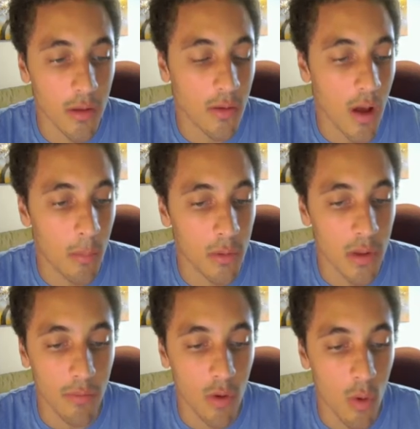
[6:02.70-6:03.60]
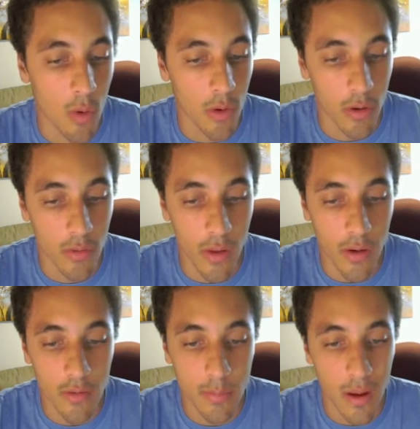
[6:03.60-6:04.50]
top left corner that
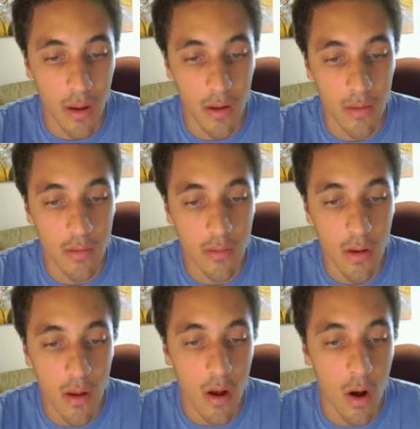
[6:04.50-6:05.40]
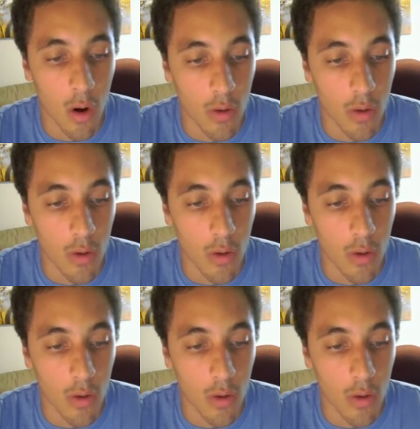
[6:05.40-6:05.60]
expands. All